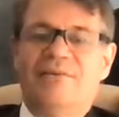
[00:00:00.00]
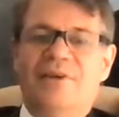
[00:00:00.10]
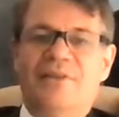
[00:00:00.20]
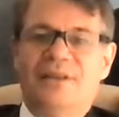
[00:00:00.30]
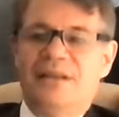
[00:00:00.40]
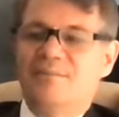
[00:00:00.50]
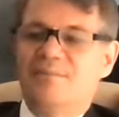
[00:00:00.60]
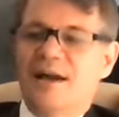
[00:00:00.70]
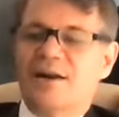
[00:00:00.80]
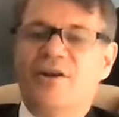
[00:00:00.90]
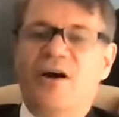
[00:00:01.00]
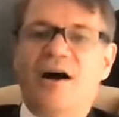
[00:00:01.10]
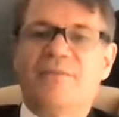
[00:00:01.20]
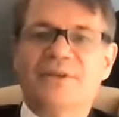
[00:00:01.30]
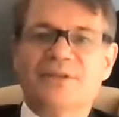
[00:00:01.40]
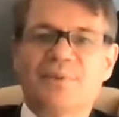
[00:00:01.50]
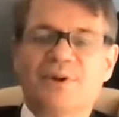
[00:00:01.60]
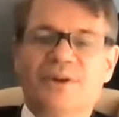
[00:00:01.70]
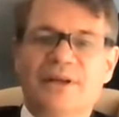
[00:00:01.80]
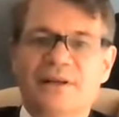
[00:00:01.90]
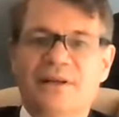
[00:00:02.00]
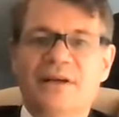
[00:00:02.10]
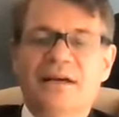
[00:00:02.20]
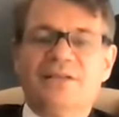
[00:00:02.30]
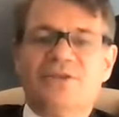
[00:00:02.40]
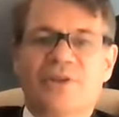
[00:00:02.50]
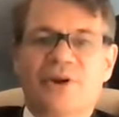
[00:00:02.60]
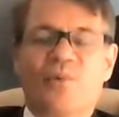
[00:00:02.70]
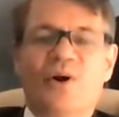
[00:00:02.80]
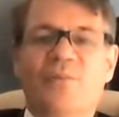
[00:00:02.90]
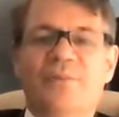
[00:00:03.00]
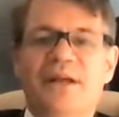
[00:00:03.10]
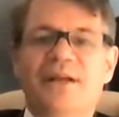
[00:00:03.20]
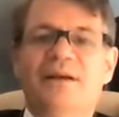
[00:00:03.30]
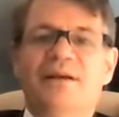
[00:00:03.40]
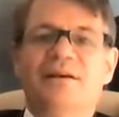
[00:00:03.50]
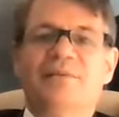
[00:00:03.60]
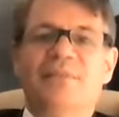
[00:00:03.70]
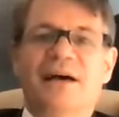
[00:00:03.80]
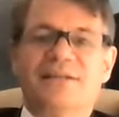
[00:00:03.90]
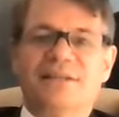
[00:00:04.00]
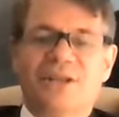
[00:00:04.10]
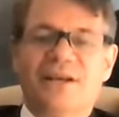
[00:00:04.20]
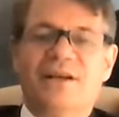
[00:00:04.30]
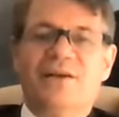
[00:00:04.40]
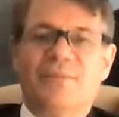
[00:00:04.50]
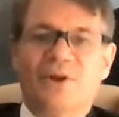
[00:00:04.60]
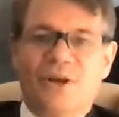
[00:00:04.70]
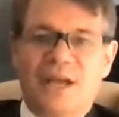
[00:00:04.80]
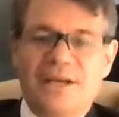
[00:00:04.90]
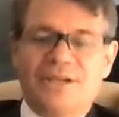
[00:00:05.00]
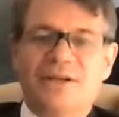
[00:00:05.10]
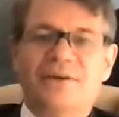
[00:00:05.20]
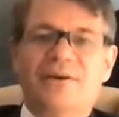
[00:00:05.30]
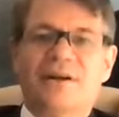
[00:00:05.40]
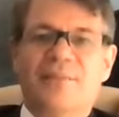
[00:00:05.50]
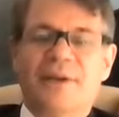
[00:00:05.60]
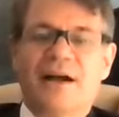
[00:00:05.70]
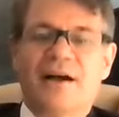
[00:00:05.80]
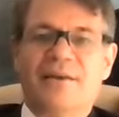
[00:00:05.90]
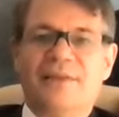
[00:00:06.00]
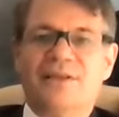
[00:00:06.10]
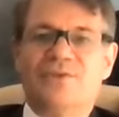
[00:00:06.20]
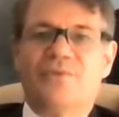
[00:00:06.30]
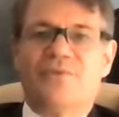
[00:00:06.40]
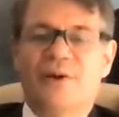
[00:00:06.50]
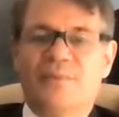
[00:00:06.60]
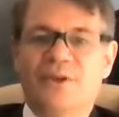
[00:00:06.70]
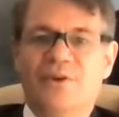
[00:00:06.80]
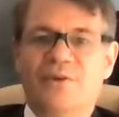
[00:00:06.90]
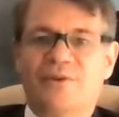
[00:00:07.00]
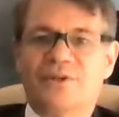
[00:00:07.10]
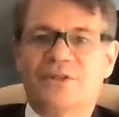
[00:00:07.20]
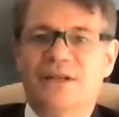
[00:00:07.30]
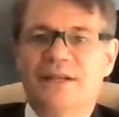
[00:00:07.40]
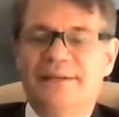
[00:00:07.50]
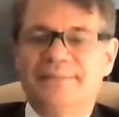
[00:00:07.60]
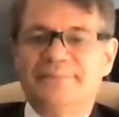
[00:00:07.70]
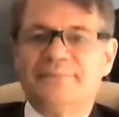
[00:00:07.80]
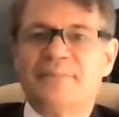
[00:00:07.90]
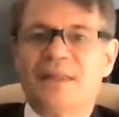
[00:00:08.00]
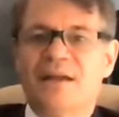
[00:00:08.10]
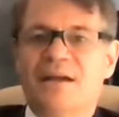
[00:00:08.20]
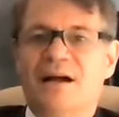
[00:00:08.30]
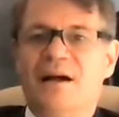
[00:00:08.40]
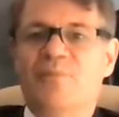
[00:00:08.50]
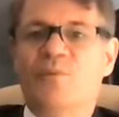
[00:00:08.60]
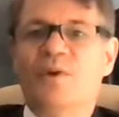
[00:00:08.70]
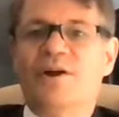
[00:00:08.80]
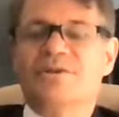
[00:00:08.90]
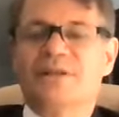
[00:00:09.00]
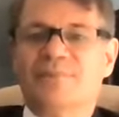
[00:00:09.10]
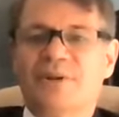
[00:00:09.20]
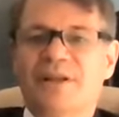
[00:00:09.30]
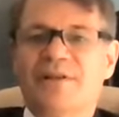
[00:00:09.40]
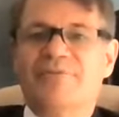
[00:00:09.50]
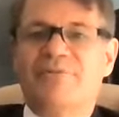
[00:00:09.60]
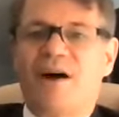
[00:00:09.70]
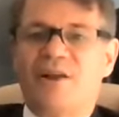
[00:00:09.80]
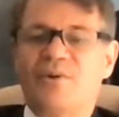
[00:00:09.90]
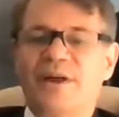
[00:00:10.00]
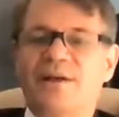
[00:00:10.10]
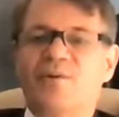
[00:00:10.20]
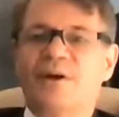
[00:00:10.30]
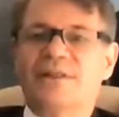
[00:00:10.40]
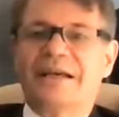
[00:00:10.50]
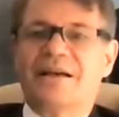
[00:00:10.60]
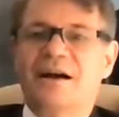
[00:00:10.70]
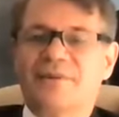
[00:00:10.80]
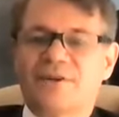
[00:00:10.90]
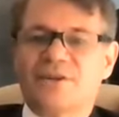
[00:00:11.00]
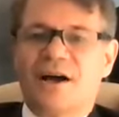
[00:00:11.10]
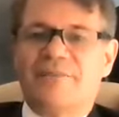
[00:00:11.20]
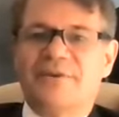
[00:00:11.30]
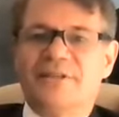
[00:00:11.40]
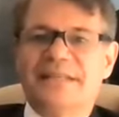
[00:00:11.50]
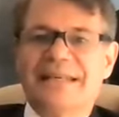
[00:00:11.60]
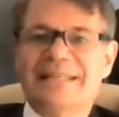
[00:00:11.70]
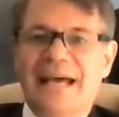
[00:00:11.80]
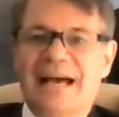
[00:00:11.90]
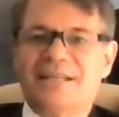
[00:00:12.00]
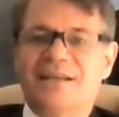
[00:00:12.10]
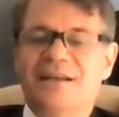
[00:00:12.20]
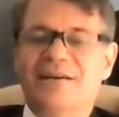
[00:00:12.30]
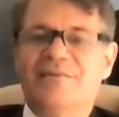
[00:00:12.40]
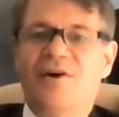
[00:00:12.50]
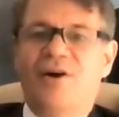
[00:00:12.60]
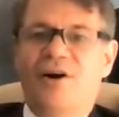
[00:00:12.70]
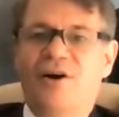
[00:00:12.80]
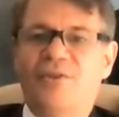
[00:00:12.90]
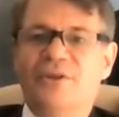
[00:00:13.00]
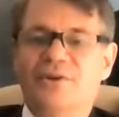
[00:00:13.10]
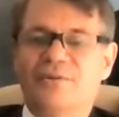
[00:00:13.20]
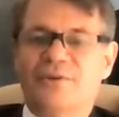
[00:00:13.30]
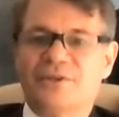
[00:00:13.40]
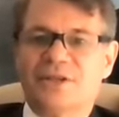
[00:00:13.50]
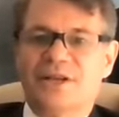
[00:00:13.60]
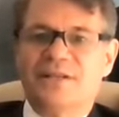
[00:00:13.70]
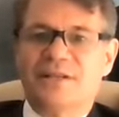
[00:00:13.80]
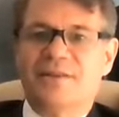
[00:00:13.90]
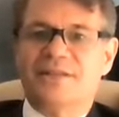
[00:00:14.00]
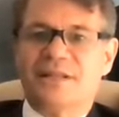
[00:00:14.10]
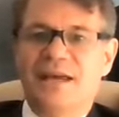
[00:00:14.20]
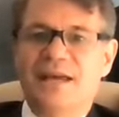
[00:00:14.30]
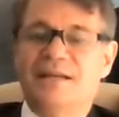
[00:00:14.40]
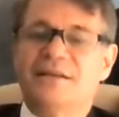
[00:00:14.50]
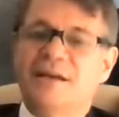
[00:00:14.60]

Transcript: the medical office building. So there will be messaging, communication coming out on this from the university. We are simply following what the governor's office is asking of all the universities in the state,